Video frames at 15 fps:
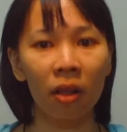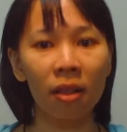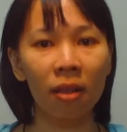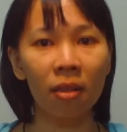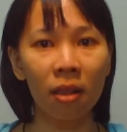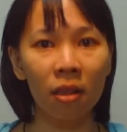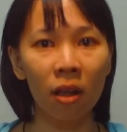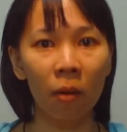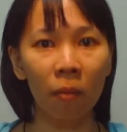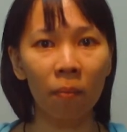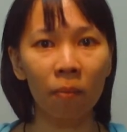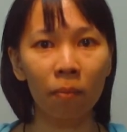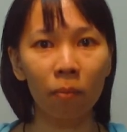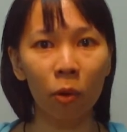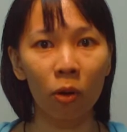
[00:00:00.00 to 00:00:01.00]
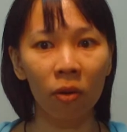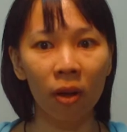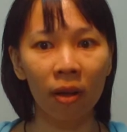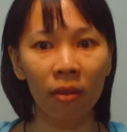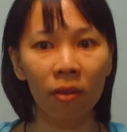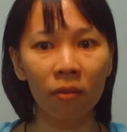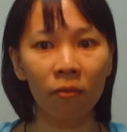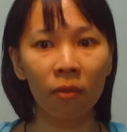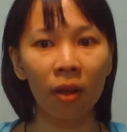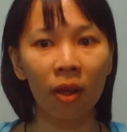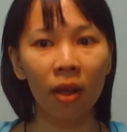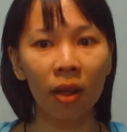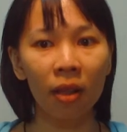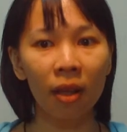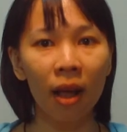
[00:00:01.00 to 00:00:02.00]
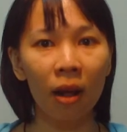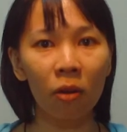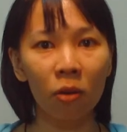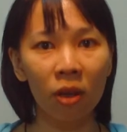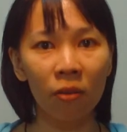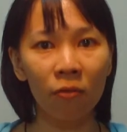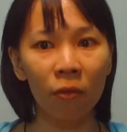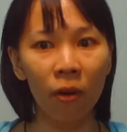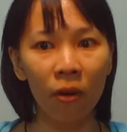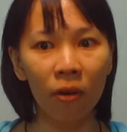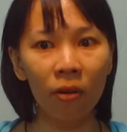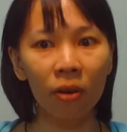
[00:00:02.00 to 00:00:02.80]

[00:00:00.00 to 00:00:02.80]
this is a program that I'm looking for,